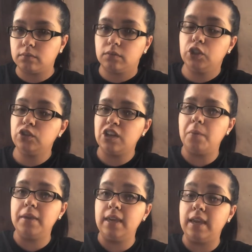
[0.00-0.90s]
You tell
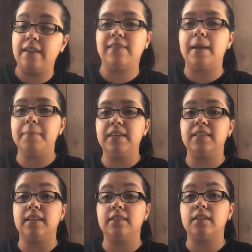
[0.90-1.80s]
me if that makes
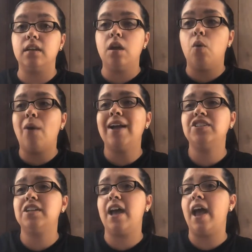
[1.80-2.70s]
sense. Why
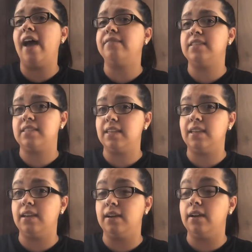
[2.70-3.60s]
should I have to sit
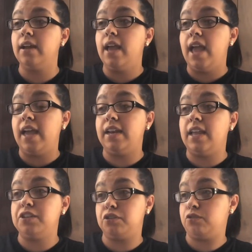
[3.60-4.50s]
here and
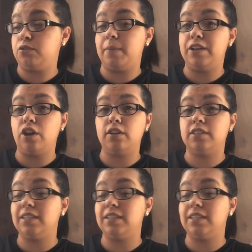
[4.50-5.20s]
introduce my daughter to